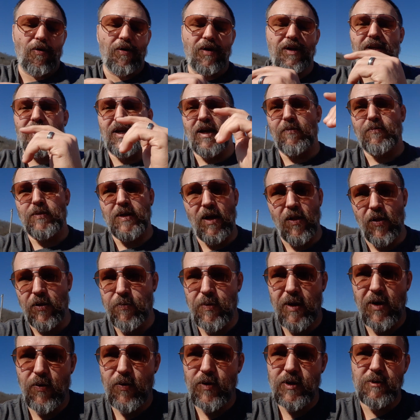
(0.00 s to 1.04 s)
It kept telling
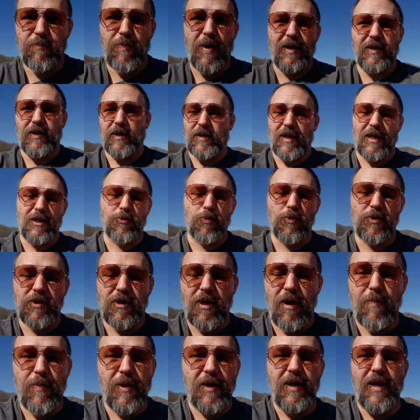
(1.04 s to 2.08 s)
me to expect it. That's what's
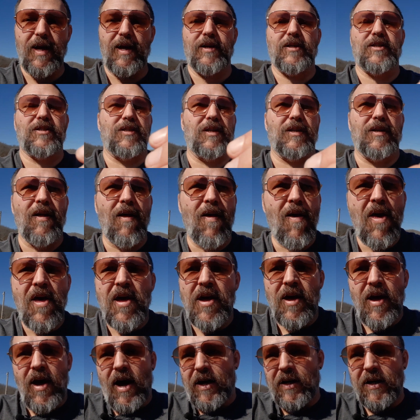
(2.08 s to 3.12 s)
coming next, and
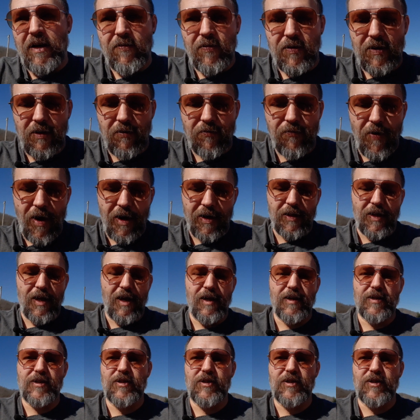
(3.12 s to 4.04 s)
I never did find that.